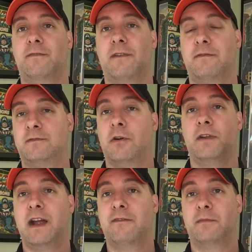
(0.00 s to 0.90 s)
If I
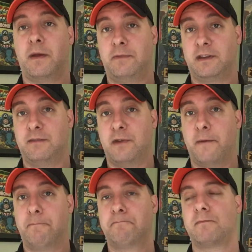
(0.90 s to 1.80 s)
don't have them, I pick them
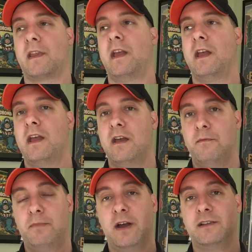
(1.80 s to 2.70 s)
up.
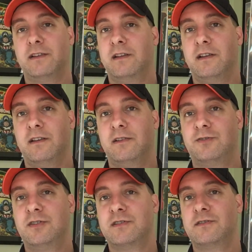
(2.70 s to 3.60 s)
But
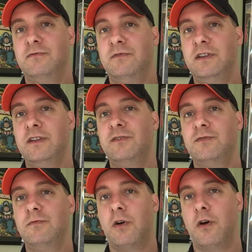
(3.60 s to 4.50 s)
just you need
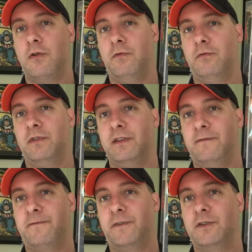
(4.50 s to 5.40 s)
to own the
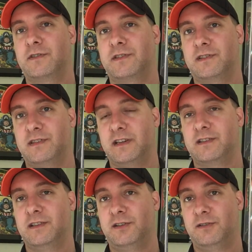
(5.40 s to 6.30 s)
first
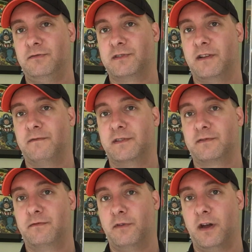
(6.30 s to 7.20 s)
6 issues of
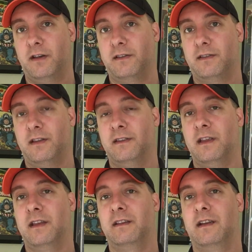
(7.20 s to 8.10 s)
this run, and
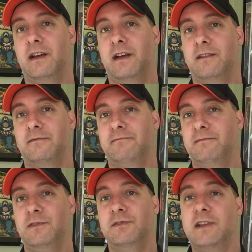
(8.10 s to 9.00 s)
then
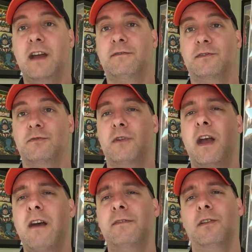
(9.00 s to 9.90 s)
you just have to. You
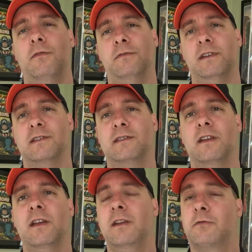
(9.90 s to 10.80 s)
have to own these.
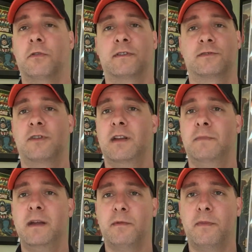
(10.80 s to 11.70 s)
You can own it as a
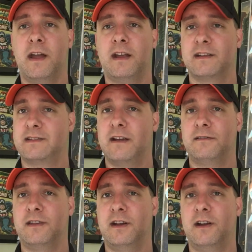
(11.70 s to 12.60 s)
trade paperback. It's
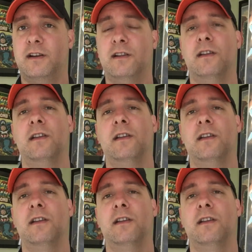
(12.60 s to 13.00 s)
out there.